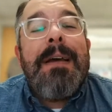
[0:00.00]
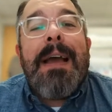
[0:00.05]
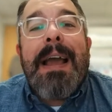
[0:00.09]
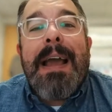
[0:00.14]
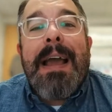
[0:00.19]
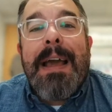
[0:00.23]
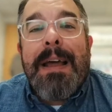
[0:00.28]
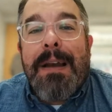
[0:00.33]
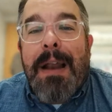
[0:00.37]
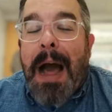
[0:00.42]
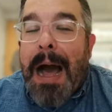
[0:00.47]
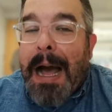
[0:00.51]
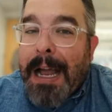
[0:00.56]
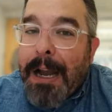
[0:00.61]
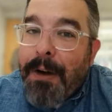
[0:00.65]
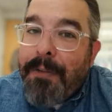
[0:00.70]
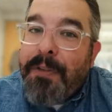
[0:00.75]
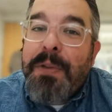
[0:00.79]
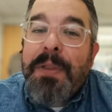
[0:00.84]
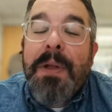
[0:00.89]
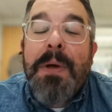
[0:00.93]
and hire
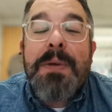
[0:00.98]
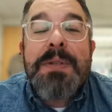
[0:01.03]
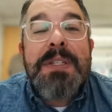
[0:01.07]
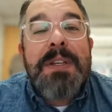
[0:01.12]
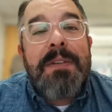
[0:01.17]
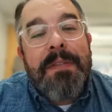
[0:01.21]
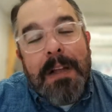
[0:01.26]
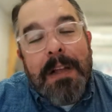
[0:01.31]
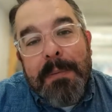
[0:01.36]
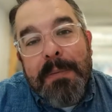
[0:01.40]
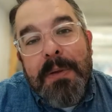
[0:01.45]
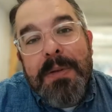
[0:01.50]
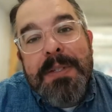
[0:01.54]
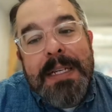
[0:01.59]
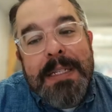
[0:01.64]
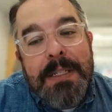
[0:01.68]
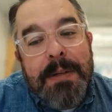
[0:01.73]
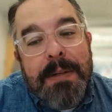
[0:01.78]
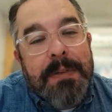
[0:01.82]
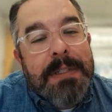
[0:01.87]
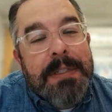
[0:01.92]
for those, develop those
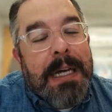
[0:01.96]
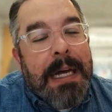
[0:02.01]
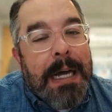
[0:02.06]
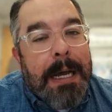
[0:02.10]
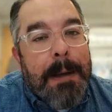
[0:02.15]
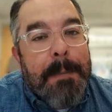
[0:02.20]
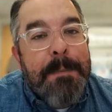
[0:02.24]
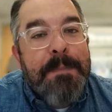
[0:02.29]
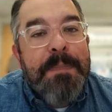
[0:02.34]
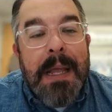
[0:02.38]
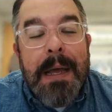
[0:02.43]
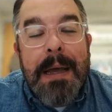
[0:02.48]
things over time.